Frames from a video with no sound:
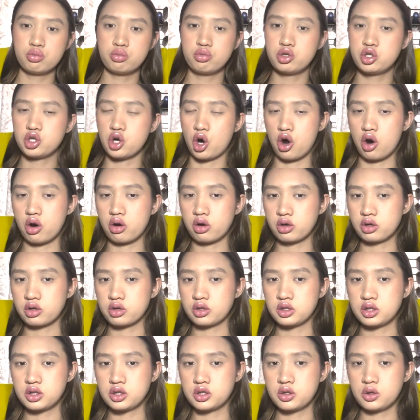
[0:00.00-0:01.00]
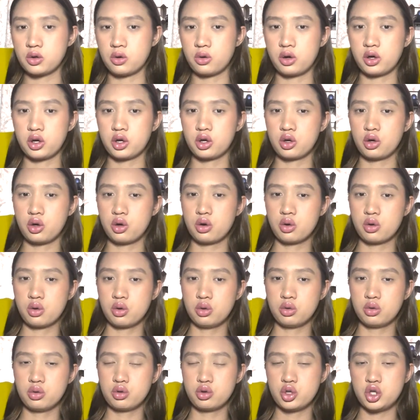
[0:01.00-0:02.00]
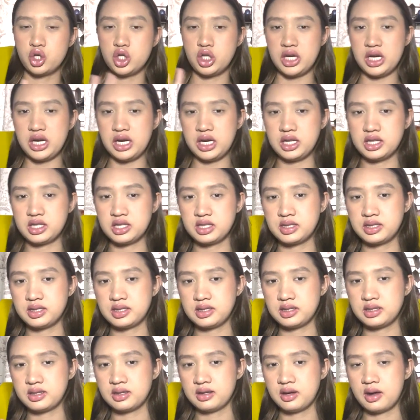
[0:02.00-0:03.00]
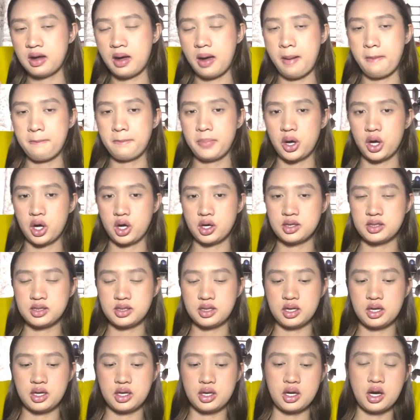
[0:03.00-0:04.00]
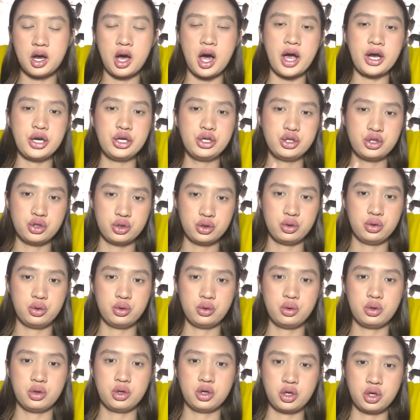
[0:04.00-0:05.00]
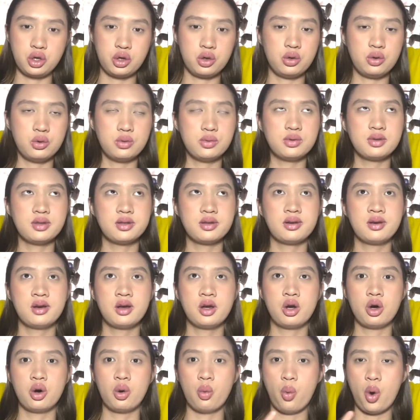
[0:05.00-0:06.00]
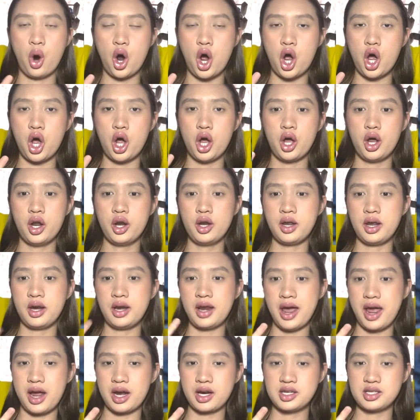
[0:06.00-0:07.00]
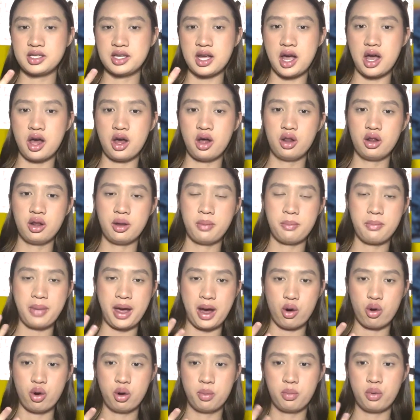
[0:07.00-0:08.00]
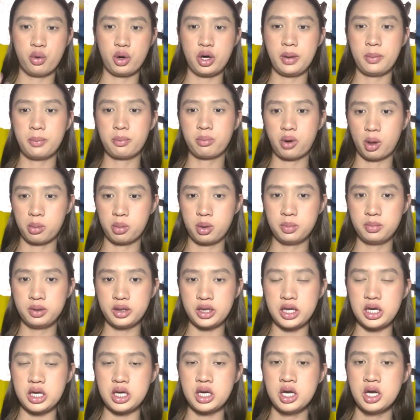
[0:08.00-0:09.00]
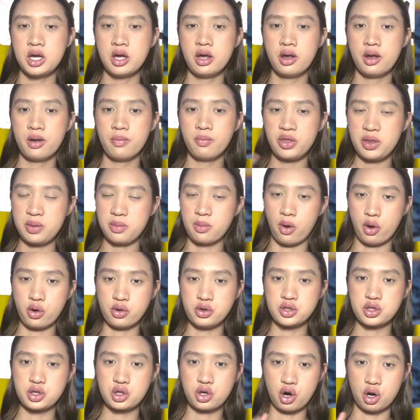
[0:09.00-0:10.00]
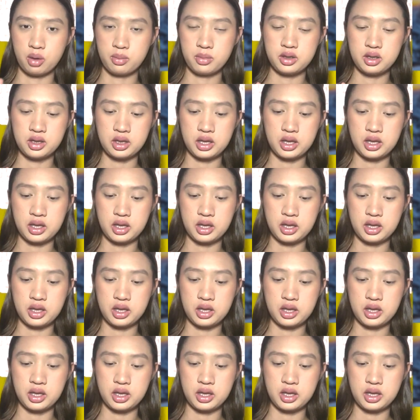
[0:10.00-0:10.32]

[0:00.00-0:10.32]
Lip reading: Docs or a Google Sheets person. I do use Word and Excel and PowerPoint, probably the most commonly.